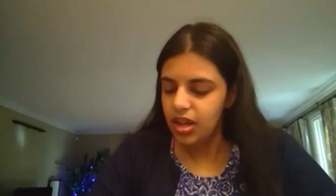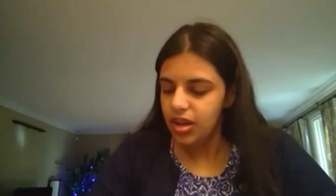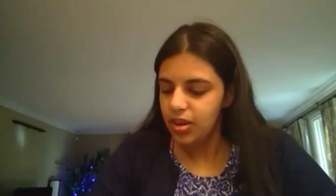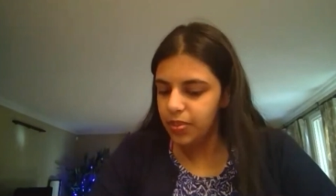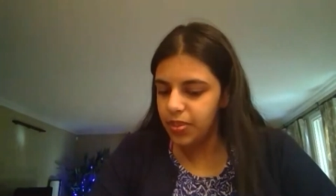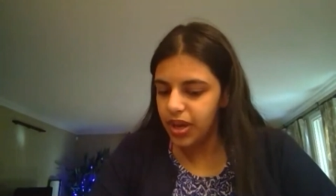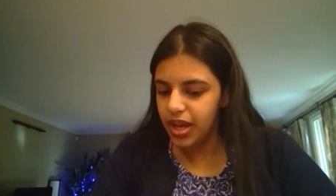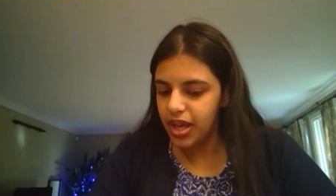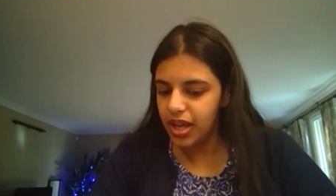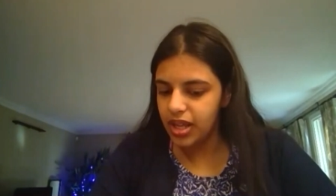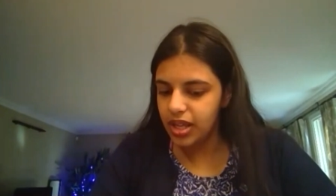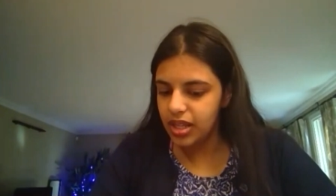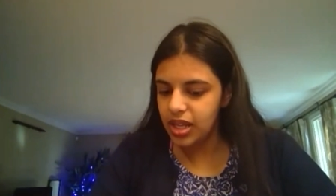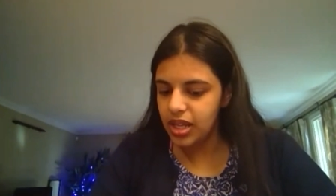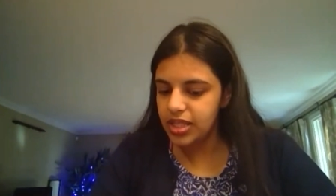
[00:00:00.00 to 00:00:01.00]
But
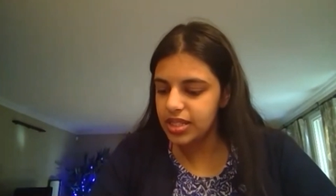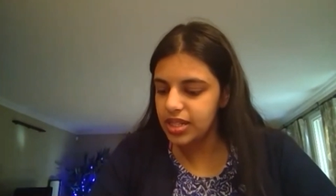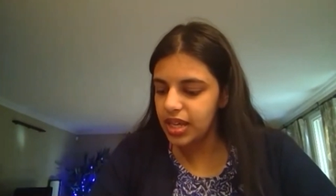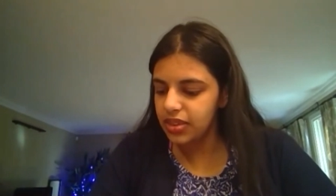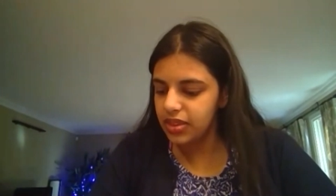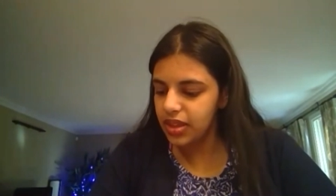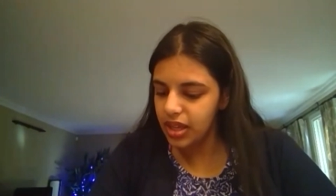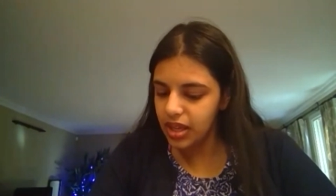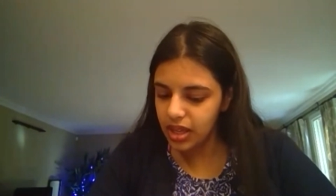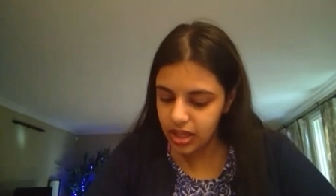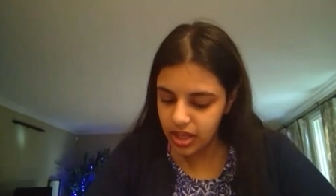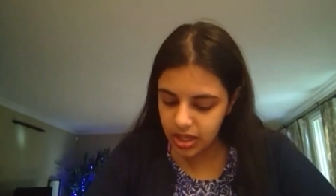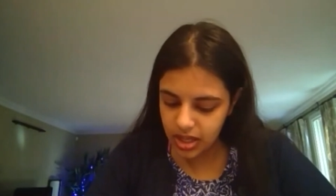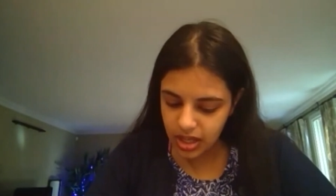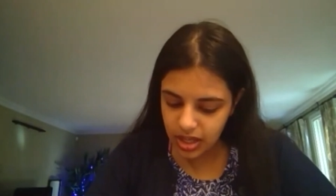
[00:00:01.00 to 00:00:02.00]
it's nothing,
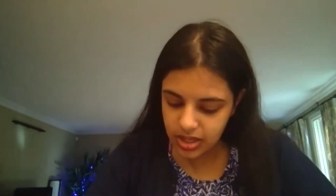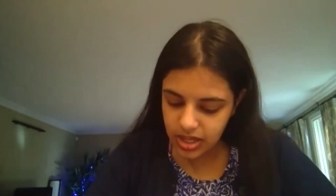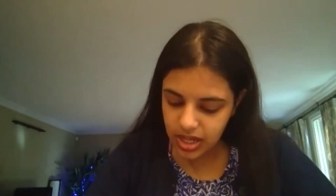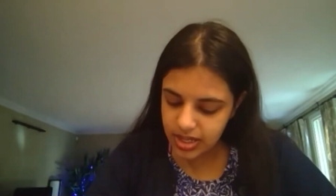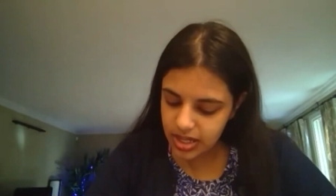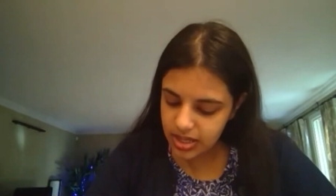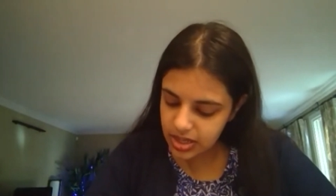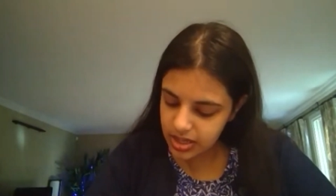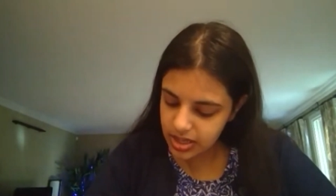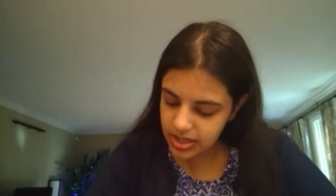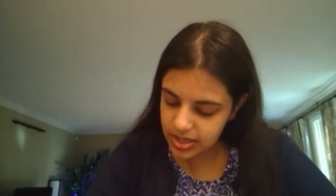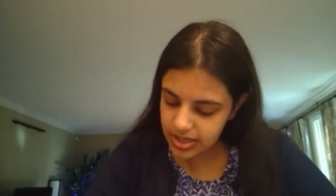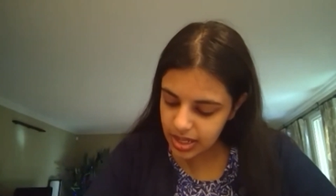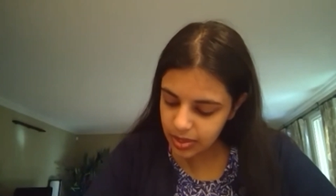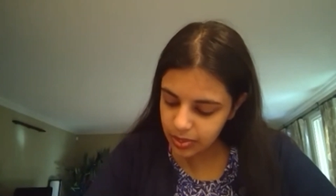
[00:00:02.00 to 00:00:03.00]
it doesn't
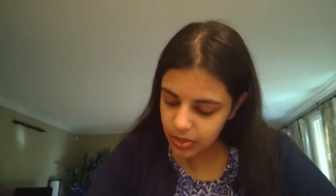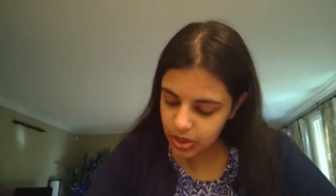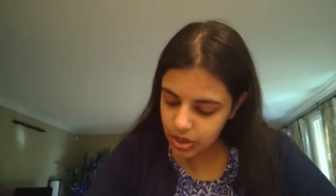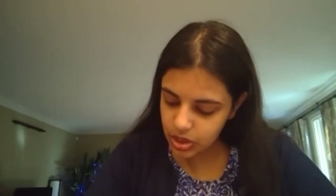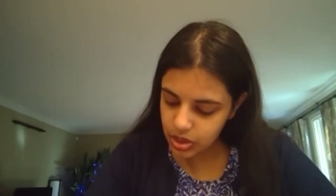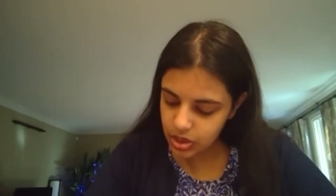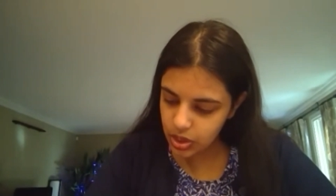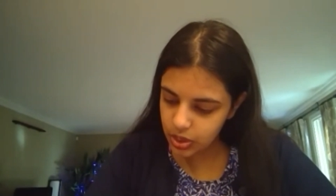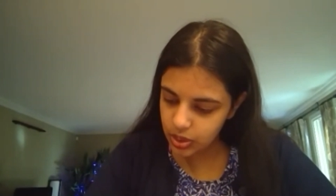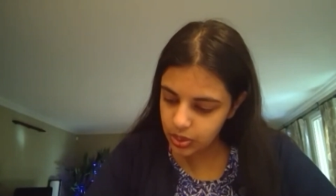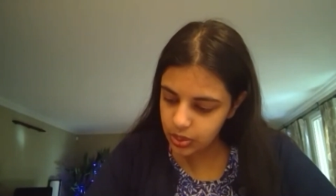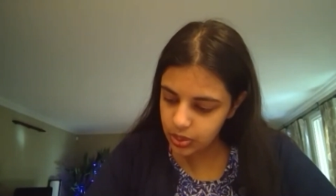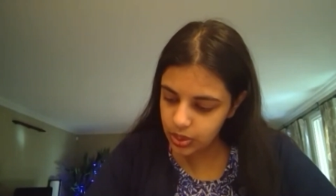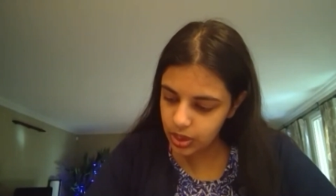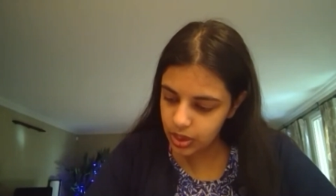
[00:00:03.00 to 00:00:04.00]
seem
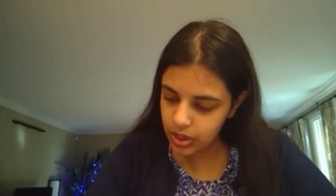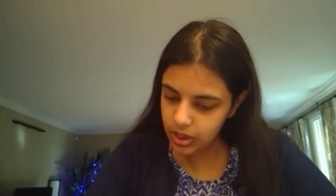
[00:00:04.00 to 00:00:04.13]
too,